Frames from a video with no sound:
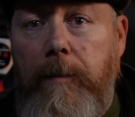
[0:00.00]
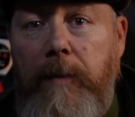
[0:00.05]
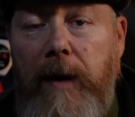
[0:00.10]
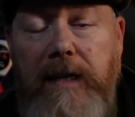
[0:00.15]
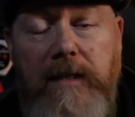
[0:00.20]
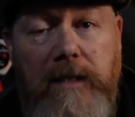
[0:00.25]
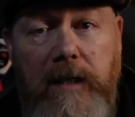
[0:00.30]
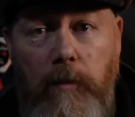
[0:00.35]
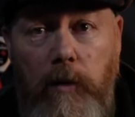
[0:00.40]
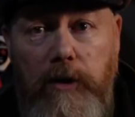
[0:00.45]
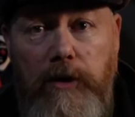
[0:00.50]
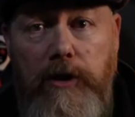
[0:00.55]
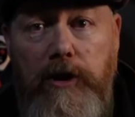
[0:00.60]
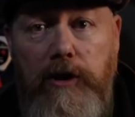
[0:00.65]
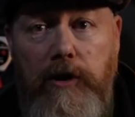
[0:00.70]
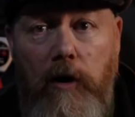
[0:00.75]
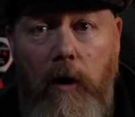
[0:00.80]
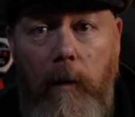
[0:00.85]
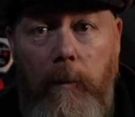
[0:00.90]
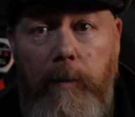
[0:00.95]
pace and they wouldn't
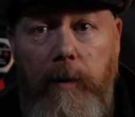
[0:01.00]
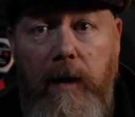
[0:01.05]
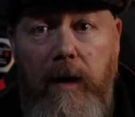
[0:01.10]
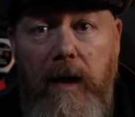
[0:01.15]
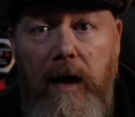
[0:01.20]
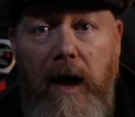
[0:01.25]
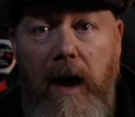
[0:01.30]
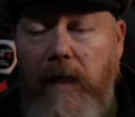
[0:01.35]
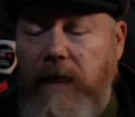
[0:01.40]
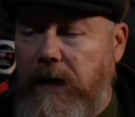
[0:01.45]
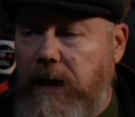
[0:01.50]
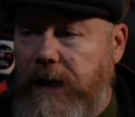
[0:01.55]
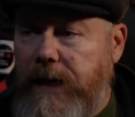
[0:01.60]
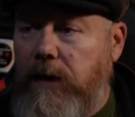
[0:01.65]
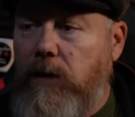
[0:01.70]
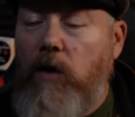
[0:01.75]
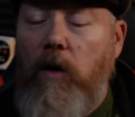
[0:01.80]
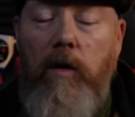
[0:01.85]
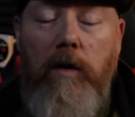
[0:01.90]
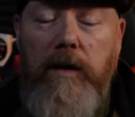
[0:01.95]
stop. And they're
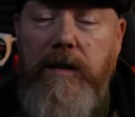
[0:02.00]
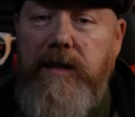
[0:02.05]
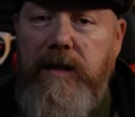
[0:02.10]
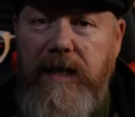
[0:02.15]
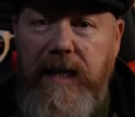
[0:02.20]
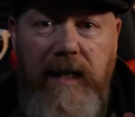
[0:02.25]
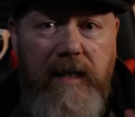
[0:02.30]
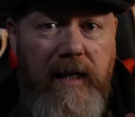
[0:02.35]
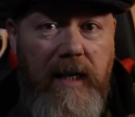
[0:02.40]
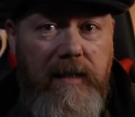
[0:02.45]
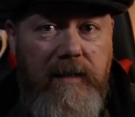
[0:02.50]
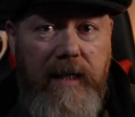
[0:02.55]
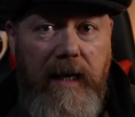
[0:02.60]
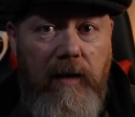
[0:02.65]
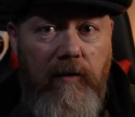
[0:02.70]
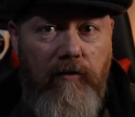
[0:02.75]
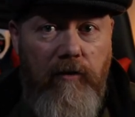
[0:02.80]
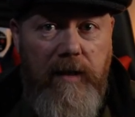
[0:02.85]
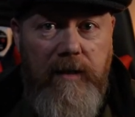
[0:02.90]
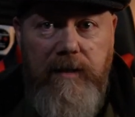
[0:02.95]
like, oh, see, they're
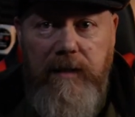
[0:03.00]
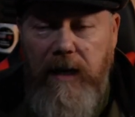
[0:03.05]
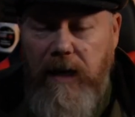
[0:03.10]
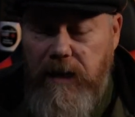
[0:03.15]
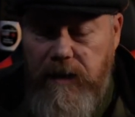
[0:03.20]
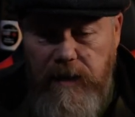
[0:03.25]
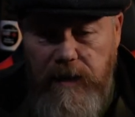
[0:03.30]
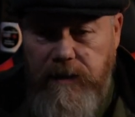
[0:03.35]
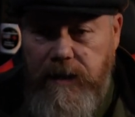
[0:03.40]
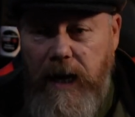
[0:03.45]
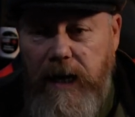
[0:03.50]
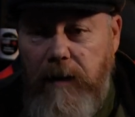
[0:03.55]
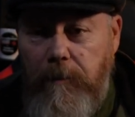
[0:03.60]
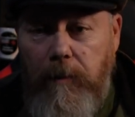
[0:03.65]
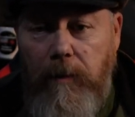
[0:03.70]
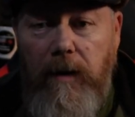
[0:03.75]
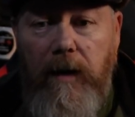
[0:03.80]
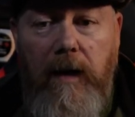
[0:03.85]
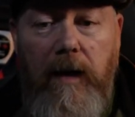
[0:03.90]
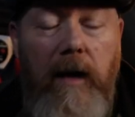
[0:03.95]
dangerous, they're
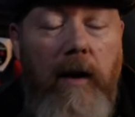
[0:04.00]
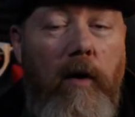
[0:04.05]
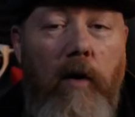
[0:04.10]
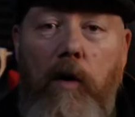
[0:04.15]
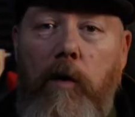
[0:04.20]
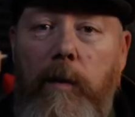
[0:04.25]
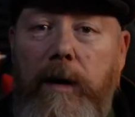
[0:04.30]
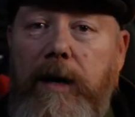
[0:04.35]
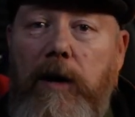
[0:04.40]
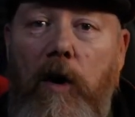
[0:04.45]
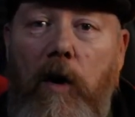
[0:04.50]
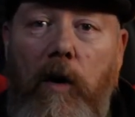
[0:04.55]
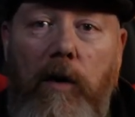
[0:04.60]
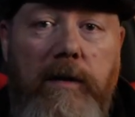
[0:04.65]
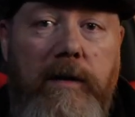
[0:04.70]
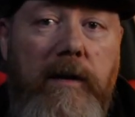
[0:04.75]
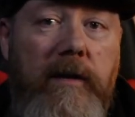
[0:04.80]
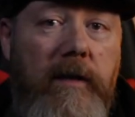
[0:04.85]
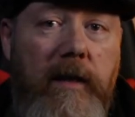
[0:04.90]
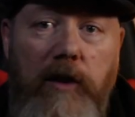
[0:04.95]
terrible, oh my
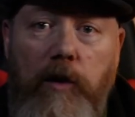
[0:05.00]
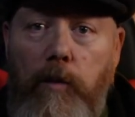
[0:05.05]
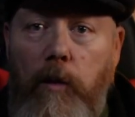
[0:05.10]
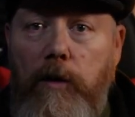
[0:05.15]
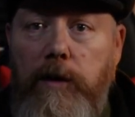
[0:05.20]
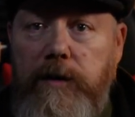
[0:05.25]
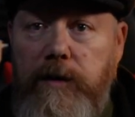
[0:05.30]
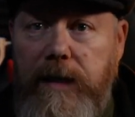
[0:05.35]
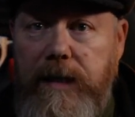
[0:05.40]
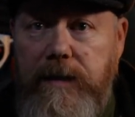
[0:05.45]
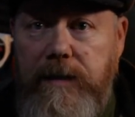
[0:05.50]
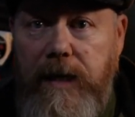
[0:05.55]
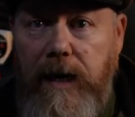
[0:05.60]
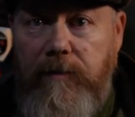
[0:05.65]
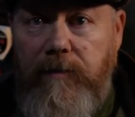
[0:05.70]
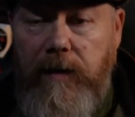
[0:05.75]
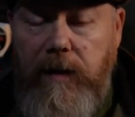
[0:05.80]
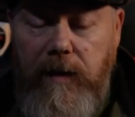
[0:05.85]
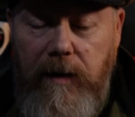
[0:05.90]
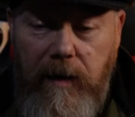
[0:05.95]
god, they're the worst things
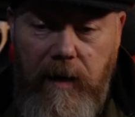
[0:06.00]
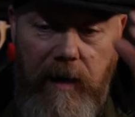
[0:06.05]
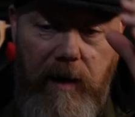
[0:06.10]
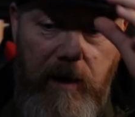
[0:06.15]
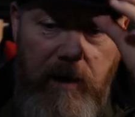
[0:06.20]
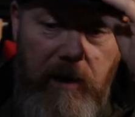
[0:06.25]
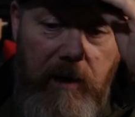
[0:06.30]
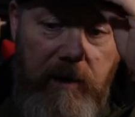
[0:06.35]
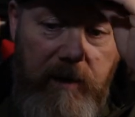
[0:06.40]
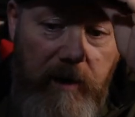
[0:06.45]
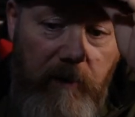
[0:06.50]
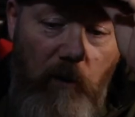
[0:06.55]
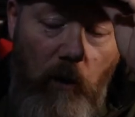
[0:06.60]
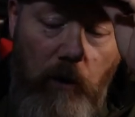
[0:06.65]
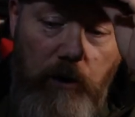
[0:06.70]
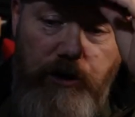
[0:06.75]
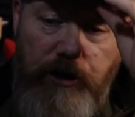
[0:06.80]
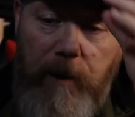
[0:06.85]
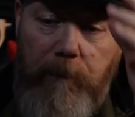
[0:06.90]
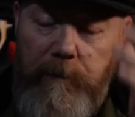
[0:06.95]
ever. They've
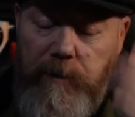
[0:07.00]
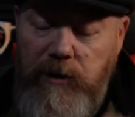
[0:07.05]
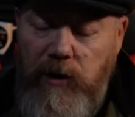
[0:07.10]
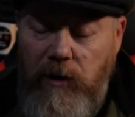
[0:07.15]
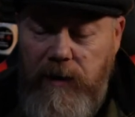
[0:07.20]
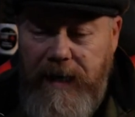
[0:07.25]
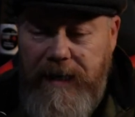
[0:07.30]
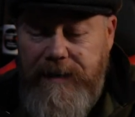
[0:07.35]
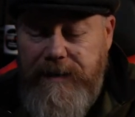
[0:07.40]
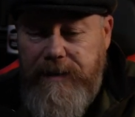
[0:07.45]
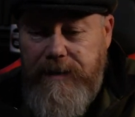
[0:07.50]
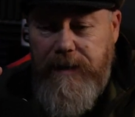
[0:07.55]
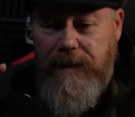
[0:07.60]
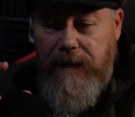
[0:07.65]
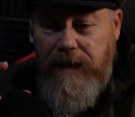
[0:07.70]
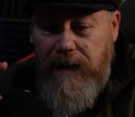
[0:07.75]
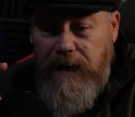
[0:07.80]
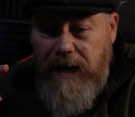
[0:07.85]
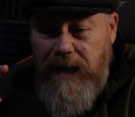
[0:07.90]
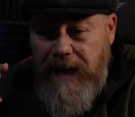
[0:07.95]
all jumped on it.
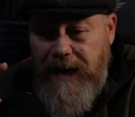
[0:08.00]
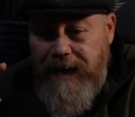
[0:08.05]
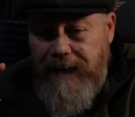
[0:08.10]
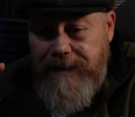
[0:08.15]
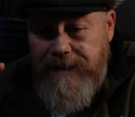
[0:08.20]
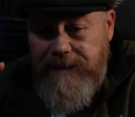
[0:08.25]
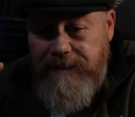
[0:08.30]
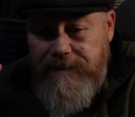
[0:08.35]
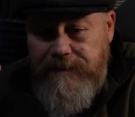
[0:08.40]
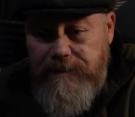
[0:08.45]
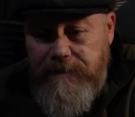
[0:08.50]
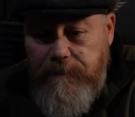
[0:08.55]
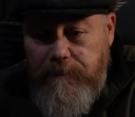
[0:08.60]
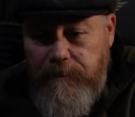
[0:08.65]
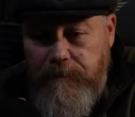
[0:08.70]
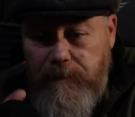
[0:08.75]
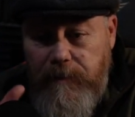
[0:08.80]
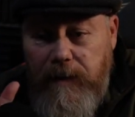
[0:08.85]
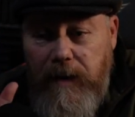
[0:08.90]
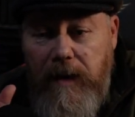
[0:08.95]
And
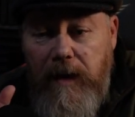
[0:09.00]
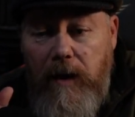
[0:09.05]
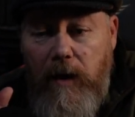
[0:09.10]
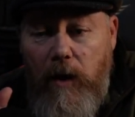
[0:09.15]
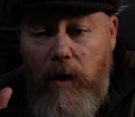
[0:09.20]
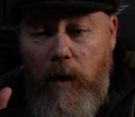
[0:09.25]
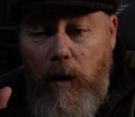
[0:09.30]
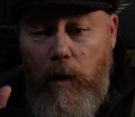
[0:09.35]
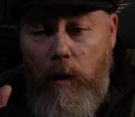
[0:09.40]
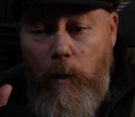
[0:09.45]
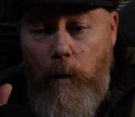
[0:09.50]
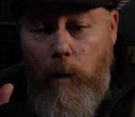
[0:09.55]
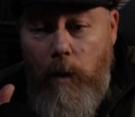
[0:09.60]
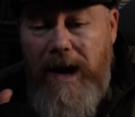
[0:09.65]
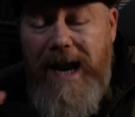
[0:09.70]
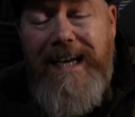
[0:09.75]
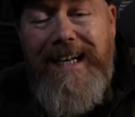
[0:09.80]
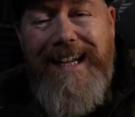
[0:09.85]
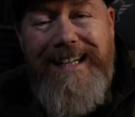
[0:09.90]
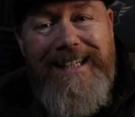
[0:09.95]
what
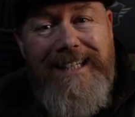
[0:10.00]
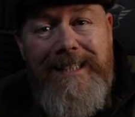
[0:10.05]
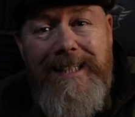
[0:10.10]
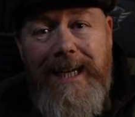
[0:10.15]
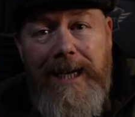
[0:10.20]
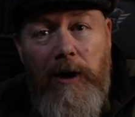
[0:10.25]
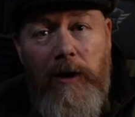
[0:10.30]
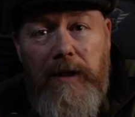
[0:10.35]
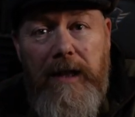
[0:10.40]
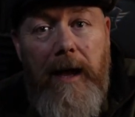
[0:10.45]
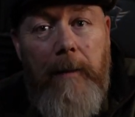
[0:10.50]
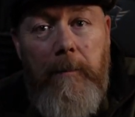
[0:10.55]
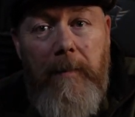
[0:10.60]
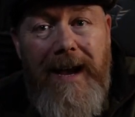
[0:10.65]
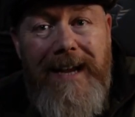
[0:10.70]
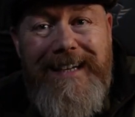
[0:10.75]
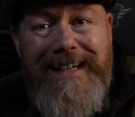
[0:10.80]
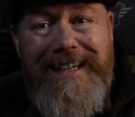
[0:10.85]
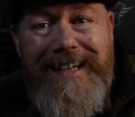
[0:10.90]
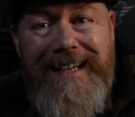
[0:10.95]
I'd like to say on that
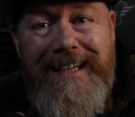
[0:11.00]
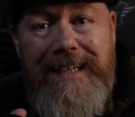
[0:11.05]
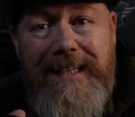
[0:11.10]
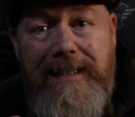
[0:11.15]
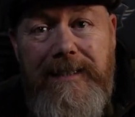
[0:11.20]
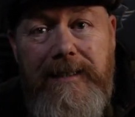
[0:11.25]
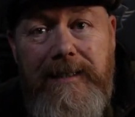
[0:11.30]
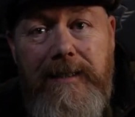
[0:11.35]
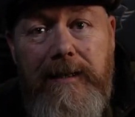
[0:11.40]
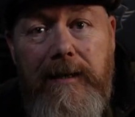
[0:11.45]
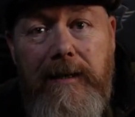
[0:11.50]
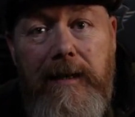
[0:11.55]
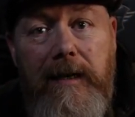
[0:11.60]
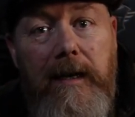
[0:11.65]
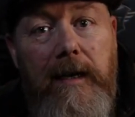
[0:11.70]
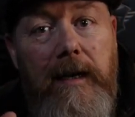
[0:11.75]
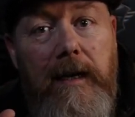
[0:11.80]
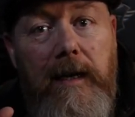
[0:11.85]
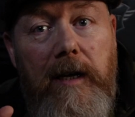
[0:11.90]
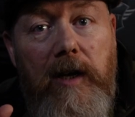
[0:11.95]
matter is
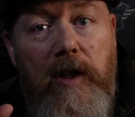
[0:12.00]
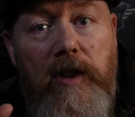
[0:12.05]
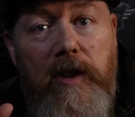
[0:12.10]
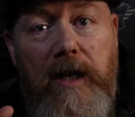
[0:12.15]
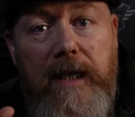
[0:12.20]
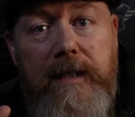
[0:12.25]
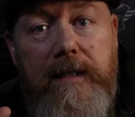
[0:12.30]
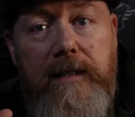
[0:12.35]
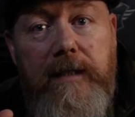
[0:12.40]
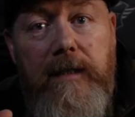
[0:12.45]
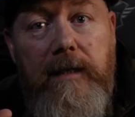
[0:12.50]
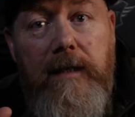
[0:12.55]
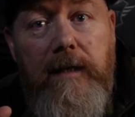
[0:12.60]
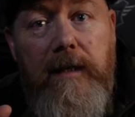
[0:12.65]
that